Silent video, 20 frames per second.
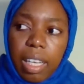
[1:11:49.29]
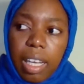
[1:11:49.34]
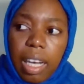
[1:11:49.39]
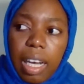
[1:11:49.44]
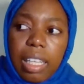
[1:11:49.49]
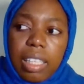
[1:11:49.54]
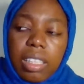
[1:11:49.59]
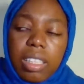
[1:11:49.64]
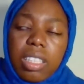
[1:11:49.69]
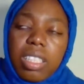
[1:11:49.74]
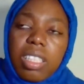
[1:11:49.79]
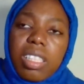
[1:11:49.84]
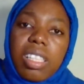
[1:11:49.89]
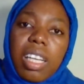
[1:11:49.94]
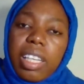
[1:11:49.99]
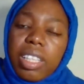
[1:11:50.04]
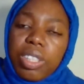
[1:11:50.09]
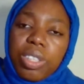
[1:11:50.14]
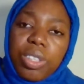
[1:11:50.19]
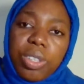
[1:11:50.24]
And this
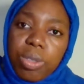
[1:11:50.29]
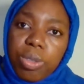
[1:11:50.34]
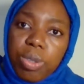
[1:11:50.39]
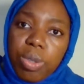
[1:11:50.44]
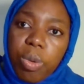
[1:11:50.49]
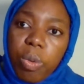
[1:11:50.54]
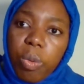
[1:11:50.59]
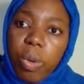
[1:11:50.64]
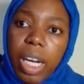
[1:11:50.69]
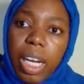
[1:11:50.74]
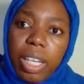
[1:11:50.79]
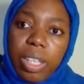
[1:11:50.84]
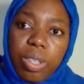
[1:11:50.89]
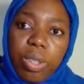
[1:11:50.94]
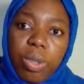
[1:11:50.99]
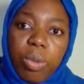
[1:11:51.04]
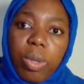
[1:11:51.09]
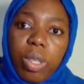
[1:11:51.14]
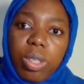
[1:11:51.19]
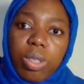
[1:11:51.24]
led you to why
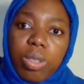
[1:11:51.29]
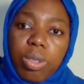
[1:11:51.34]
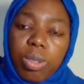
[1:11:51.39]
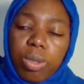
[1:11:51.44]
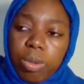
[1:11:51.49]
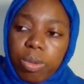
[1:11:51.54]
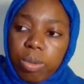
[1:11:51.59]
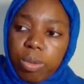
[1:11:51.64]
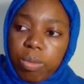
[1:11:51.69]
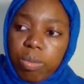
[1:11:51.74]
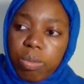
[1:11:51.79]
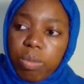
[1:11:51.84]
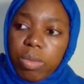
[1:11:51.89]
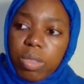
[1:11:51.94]
you want to